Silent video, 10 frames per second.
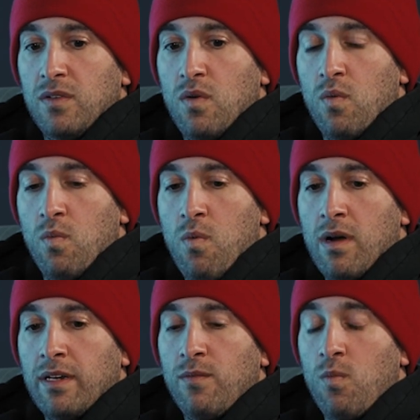one
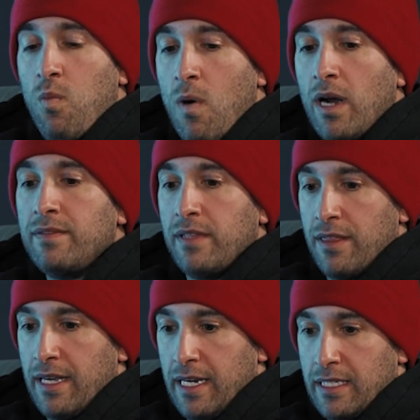of the
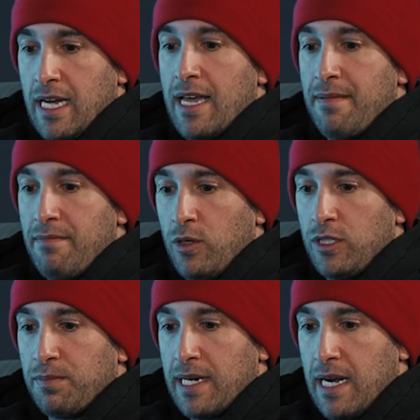things I am
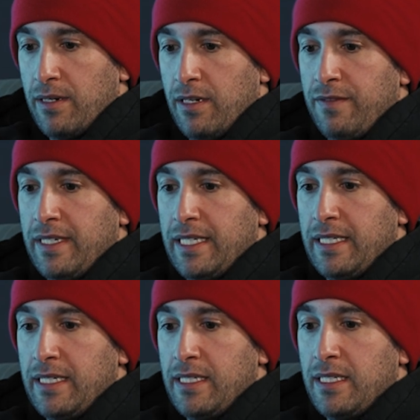most proud of
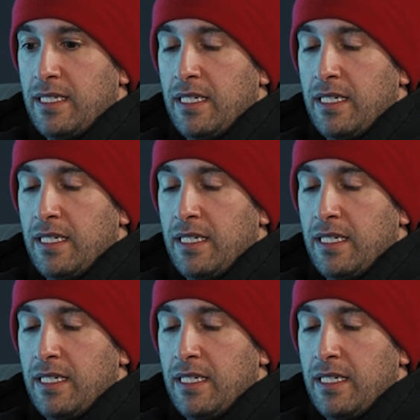is